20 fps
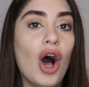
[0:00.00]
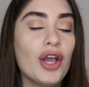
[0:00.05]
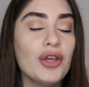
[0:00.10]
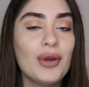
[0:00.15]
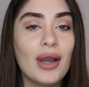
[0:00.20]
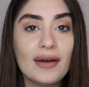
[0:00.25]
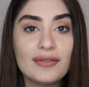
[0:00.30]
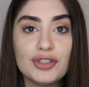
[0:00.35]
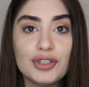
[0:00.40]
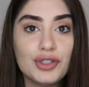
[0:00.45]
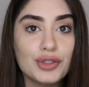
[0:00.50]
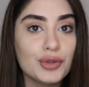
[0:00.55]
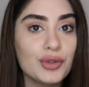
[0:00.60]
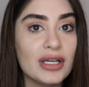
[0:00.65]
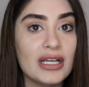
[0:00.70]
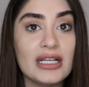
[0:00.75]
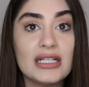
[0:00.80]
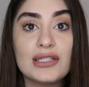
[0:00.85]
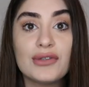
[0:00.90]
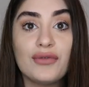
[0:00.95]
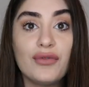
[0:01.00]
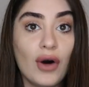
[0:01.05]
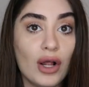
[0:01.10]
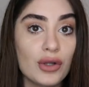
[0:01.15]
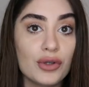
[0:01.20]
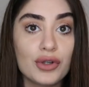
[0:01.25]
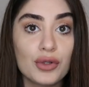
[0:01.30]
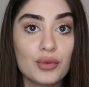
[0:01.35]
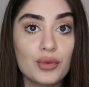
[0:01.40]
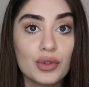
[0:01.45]
All you have to do is
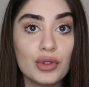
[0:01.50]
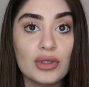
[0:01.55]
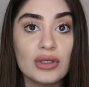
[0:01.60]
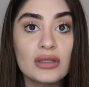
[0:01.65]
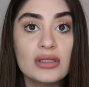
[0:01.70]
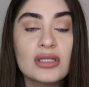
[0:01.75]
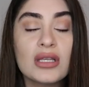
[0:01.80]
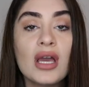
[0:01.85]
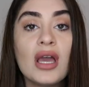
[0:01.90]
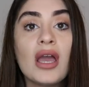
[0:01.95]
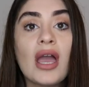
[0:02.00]
follow the rules